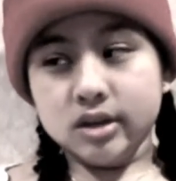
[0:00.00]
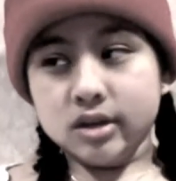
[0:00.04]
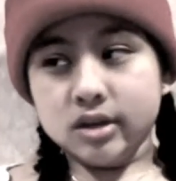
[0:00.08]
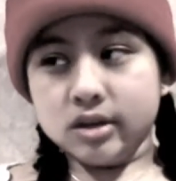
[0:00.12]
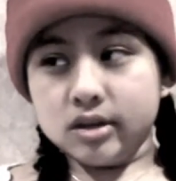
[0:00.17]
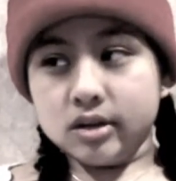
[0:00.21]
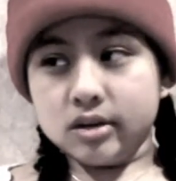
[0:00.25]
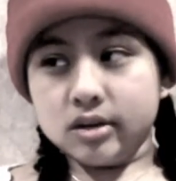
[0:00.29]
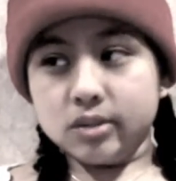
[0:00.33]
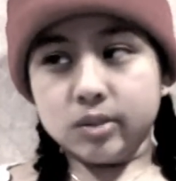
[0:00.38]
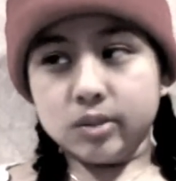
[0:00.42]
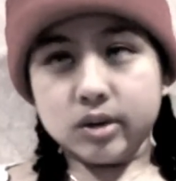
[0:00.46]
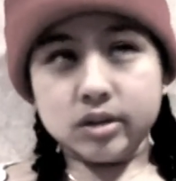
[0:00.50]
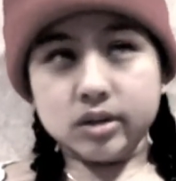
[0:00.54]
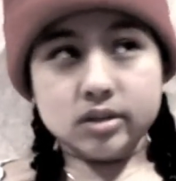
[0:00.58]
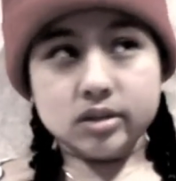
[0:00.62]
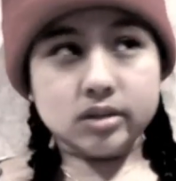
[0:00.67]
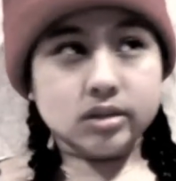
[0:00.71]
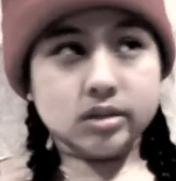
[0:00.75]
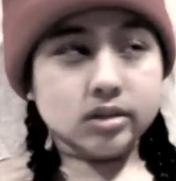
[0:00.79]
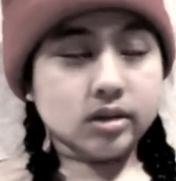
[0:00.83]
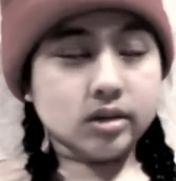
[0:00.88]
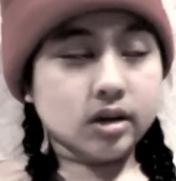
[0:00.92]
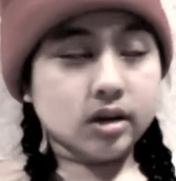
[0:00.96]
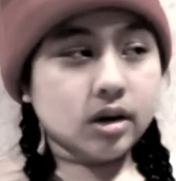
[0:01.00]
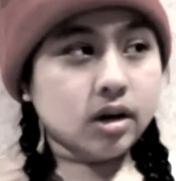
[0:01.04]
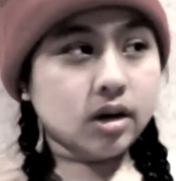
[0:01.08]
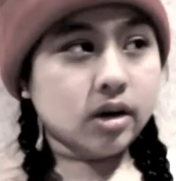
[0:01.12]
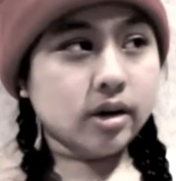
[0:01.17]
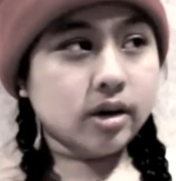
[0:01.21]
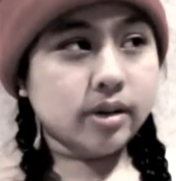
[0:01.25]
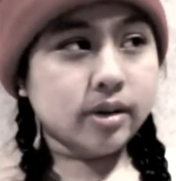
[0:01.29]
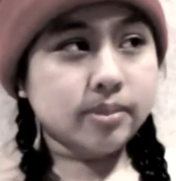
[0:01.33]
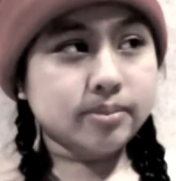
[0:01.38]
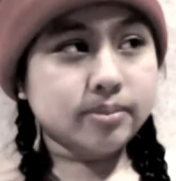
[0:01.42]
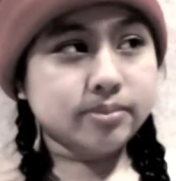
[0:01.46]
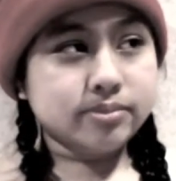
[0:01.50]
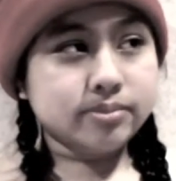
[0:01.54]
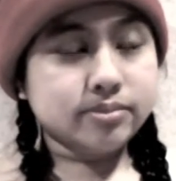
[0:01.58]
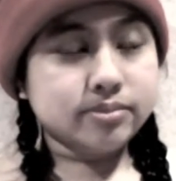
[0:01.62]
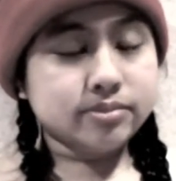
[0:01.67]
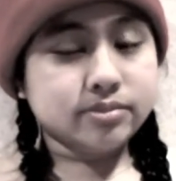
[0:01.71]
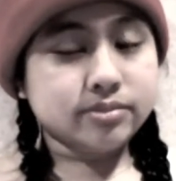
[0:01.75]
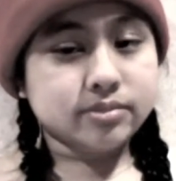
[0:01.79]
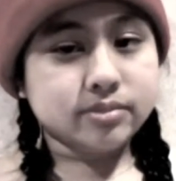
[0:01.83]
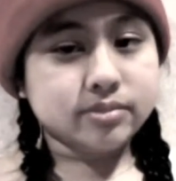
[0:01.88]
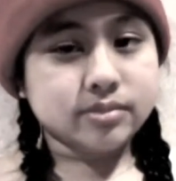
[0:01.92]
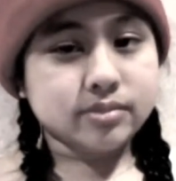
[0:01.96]
Oh, well.
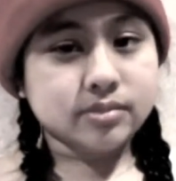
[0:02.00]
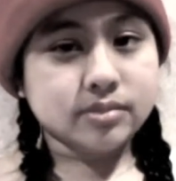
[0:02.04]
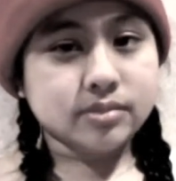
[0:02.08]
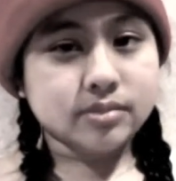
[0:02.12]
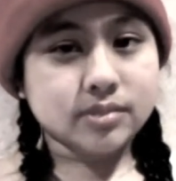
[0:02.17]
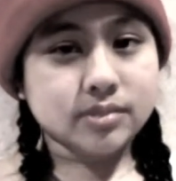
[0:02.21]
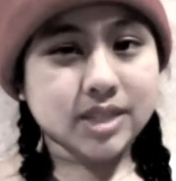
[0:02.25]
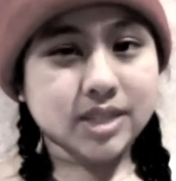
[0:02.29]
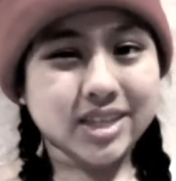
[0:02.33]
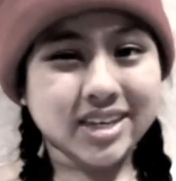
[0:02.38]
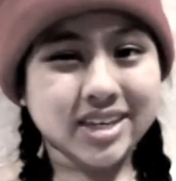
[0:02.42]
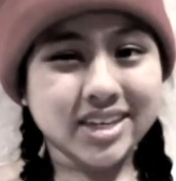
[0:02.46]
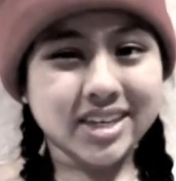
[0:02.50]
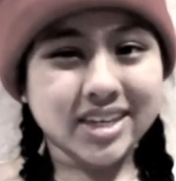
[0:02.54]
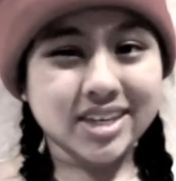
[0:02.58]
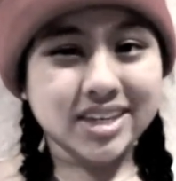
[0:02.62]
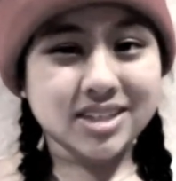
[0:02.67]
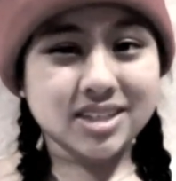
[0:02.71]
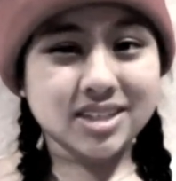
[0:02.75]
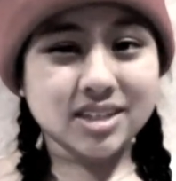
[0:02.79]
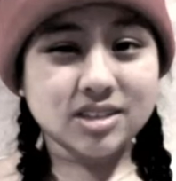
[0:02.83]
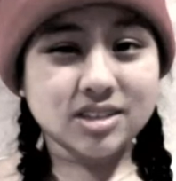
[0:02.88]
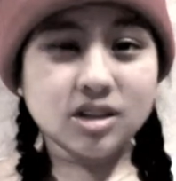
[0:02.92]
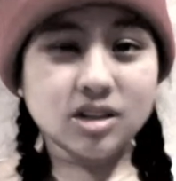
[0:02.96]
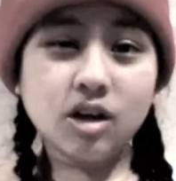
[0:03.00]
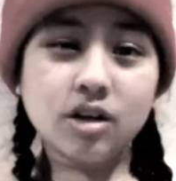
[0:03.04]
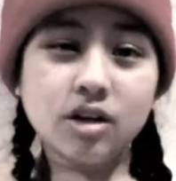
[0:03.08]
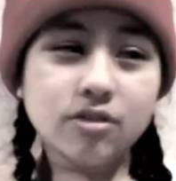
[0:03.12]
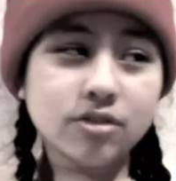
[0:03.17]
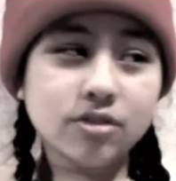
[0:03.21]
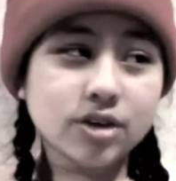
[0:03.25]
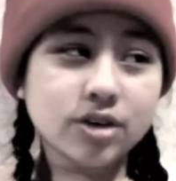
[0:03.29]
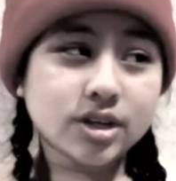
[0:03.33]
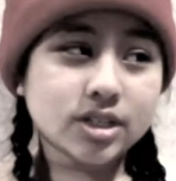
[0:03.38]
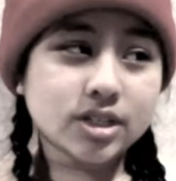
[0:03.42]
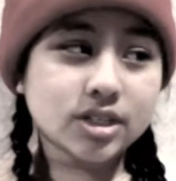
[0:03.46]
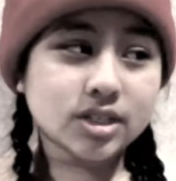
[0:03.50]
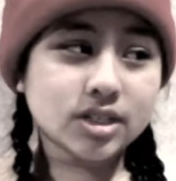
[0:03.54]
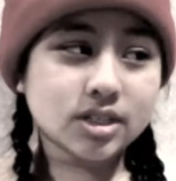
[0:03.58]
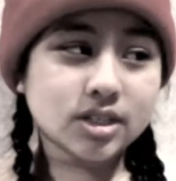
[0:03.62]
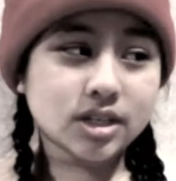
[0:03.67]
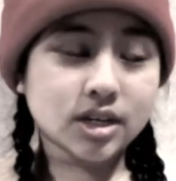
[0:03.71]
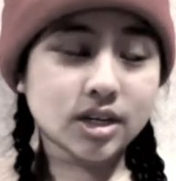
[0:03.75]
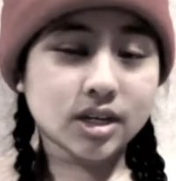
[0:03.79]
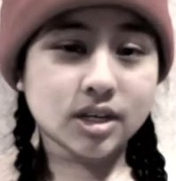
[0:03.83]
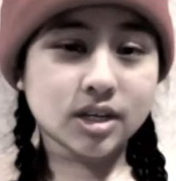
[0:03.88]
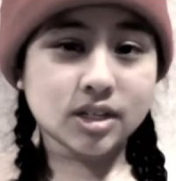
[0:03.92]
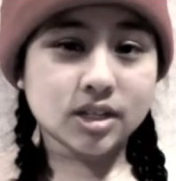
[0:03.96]
I guess that's all for
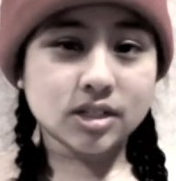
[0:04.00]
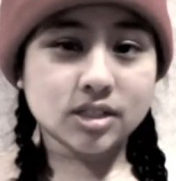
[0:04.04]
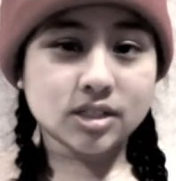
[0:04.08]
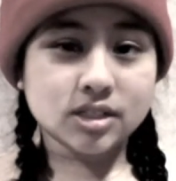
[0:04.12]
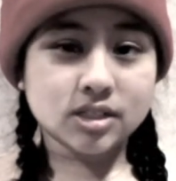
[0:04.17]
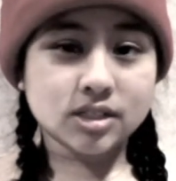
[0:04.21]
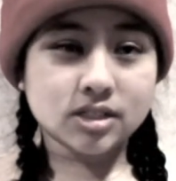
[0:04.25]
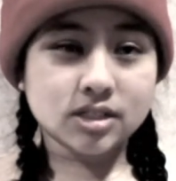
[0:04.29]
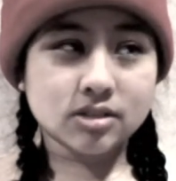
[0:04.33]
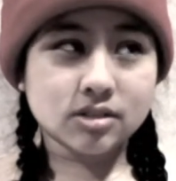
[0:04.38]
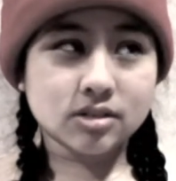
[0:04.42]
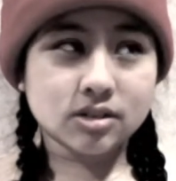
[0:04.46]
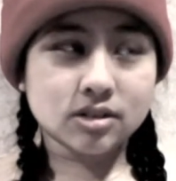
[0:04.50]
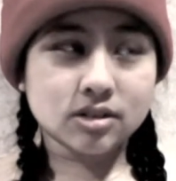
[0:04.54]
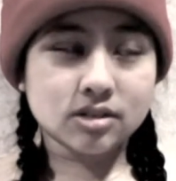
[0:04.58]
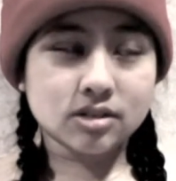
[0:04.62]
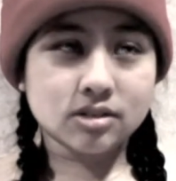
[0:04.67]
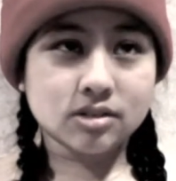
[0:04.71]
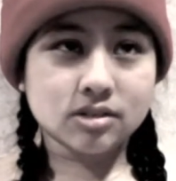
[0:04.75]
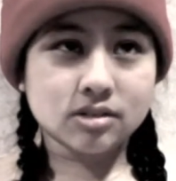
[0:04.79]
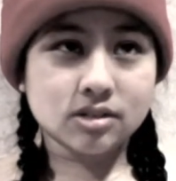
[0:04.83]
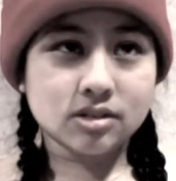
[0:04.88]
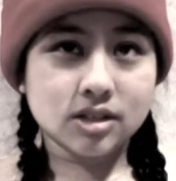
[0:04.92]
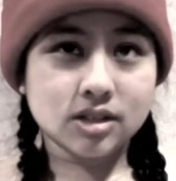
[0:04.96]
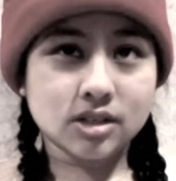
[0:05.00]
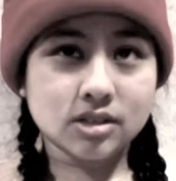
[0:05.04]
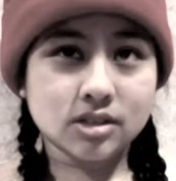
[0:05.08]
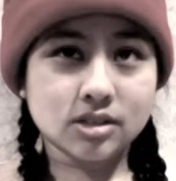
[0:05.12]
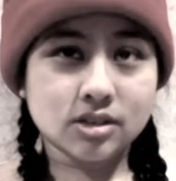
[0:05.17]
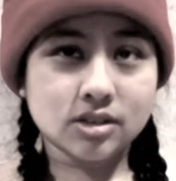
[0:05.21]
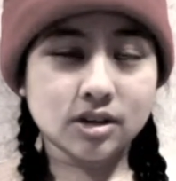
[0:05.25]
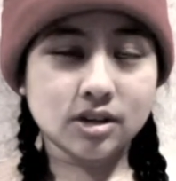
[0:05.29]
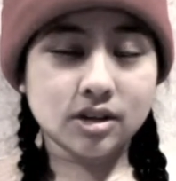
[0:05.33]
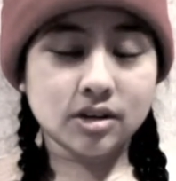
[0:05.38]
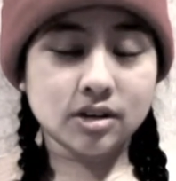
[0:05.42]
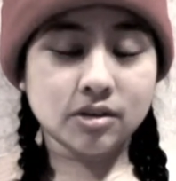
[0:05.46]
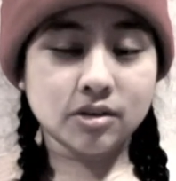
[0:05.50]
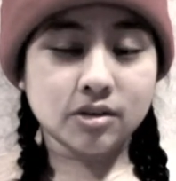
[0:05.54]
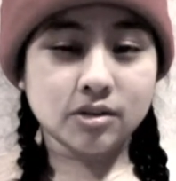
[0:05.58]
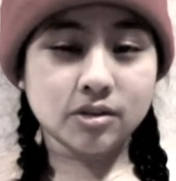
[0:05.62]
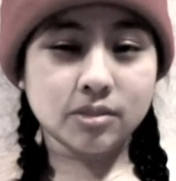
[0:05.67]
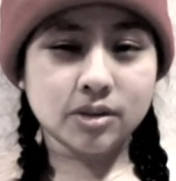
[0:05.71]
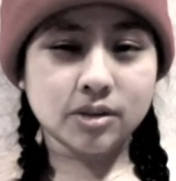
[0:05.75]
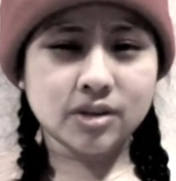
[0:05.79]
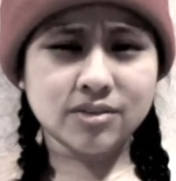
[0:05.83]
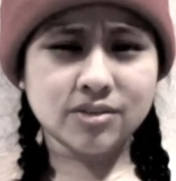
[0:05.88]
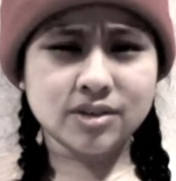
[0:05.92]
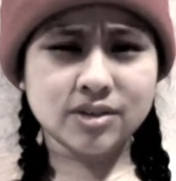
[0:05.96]
today, or yesterday, or
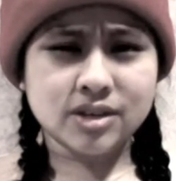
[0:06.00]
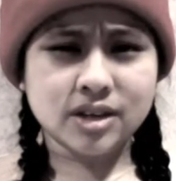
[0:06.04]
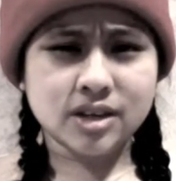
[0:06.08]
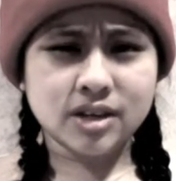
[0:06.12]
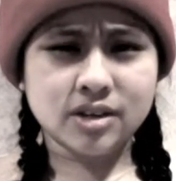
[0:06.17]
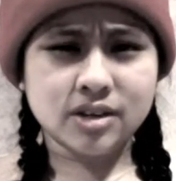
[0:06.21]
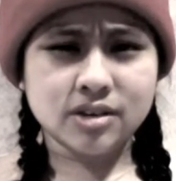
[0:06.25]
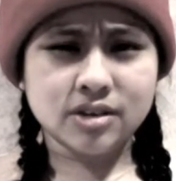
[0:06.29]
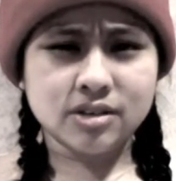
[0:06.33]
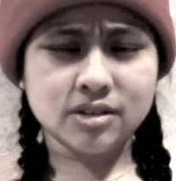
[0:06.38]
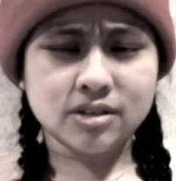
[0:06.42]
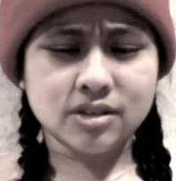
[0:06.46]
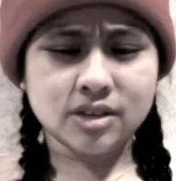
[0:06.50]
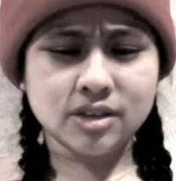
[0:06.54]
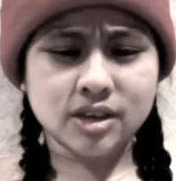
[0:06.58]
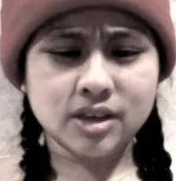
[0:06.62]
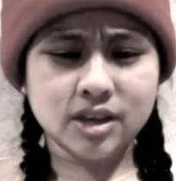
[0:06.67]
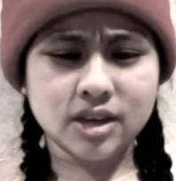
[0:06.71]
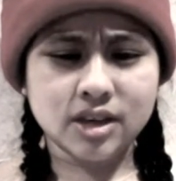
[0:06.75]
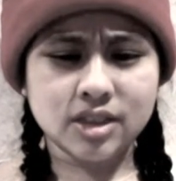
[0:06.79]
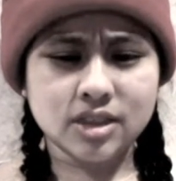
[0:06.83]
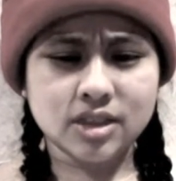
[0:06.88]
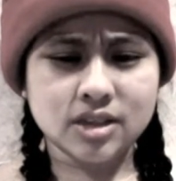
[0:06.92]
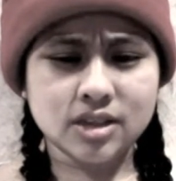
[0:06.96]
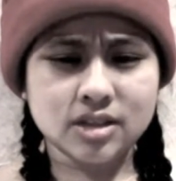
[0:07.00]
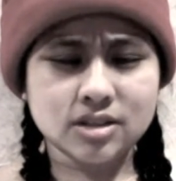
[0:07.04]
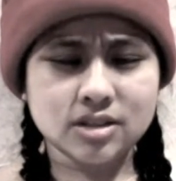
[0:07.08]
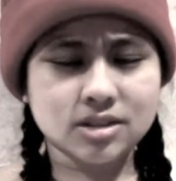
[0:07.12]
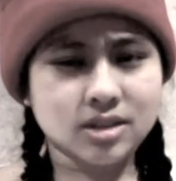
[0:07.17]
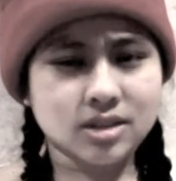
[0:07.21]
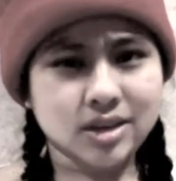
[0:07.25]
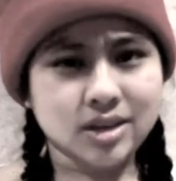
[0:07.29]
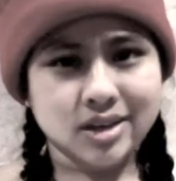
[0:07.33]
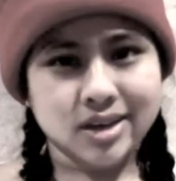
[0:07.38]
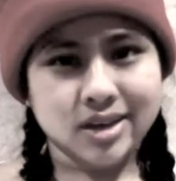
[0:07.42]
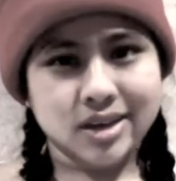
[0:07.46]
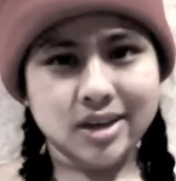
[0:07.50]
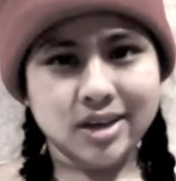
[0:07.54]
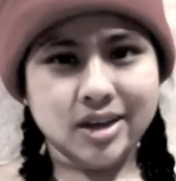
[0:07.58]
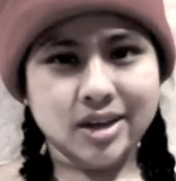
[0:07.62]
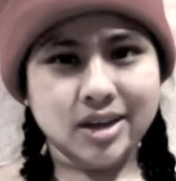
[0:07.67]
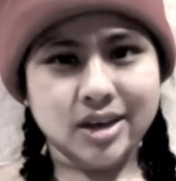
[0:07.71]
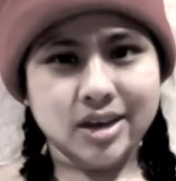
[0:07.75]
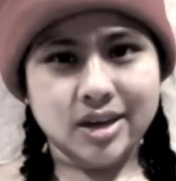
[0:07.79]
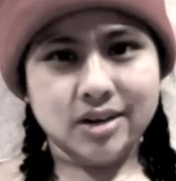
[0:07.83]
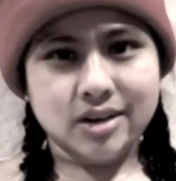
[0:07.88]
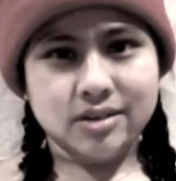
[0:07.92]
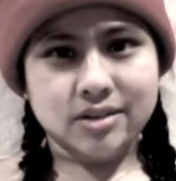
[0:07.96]
whatever day you're looking at this.
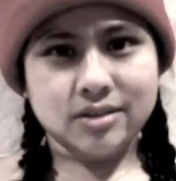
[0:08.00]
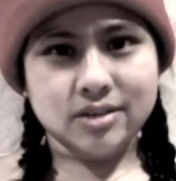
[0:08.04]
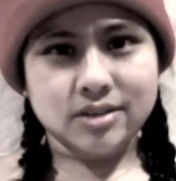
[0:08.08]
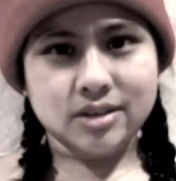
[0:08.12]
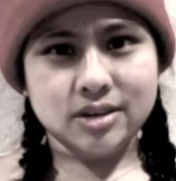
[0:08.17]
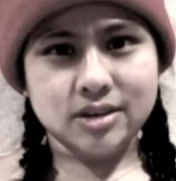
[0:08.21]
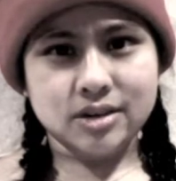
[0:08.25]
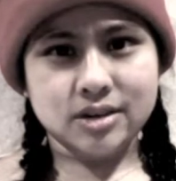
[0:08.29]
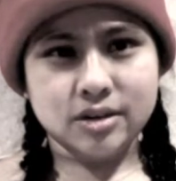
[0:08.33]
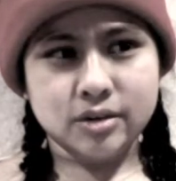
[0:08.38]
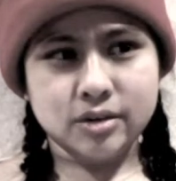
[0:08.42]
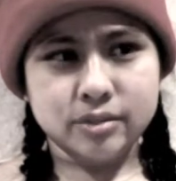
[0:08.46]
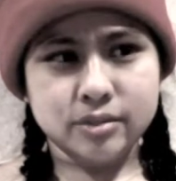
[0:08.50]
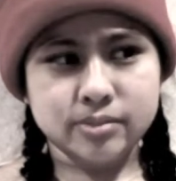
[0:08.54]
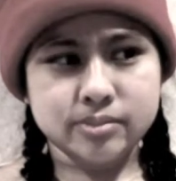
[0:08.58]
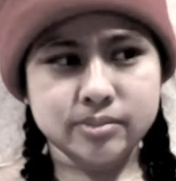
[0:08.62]
I don't really know.